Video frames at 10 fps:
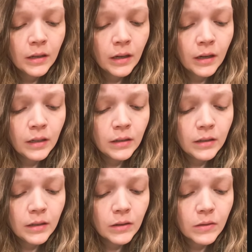i
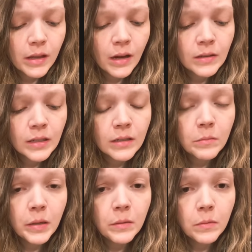know thousands
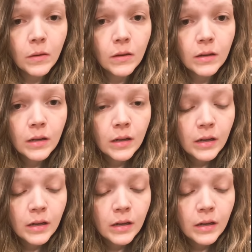of people